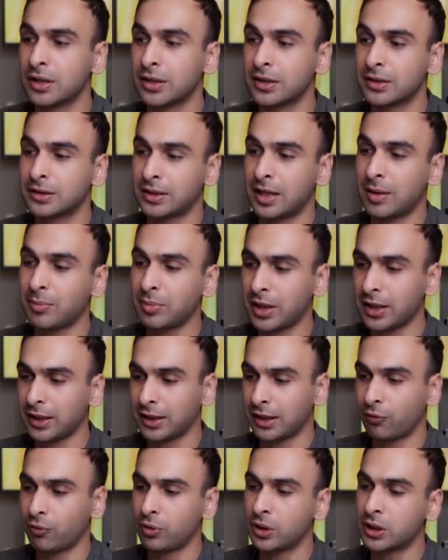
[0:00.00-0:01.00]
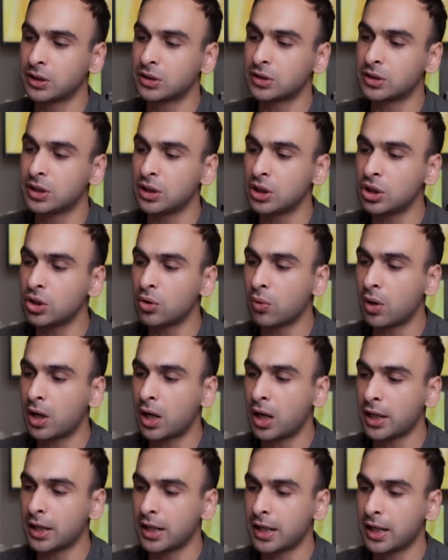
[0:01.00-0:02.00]
Same thing, if we continue
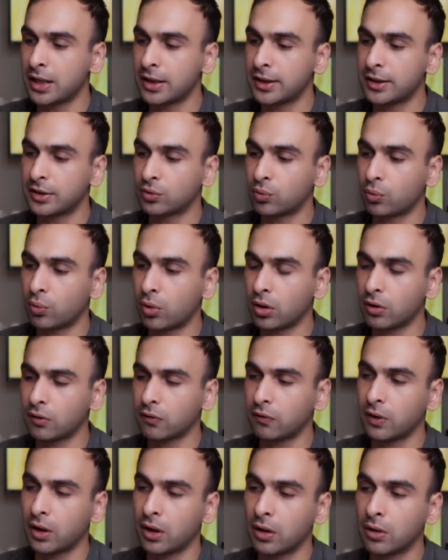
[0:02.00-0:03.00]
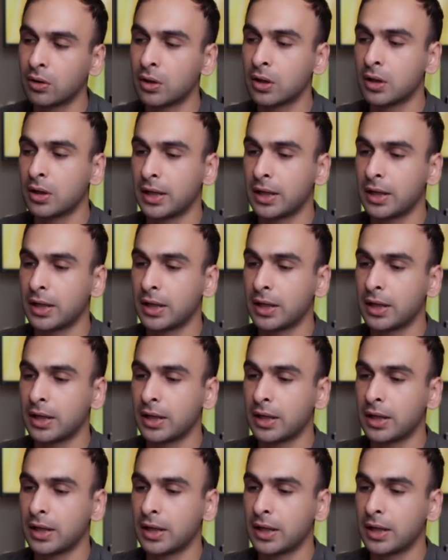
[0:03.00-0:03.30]
on in this workflow,